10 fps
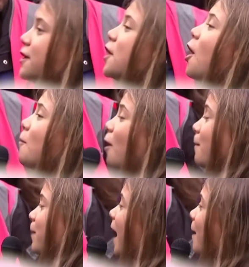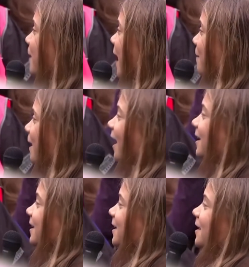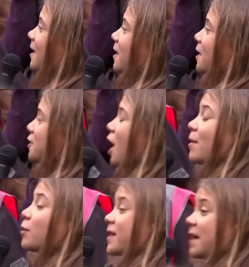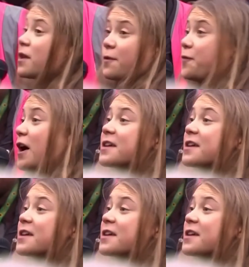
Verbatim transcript: no more blah blah blah, no more whatever the